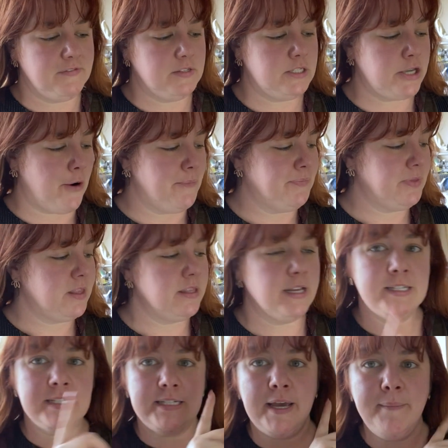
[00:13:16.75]
So that's
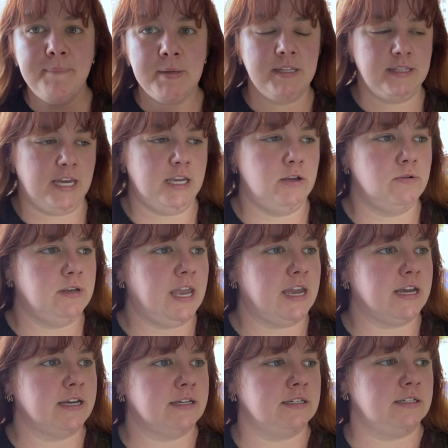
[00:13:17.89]
a tip that you
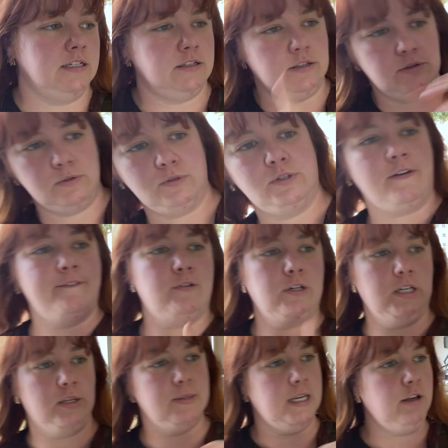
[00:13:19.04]
can use for
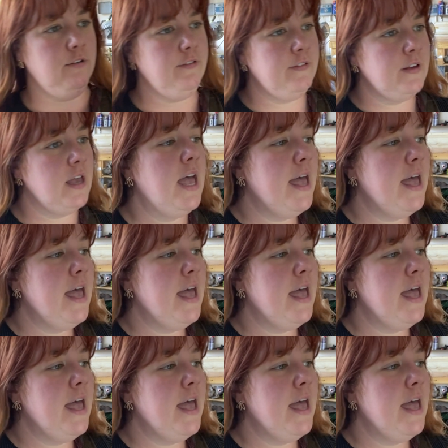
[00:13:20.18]
yourself.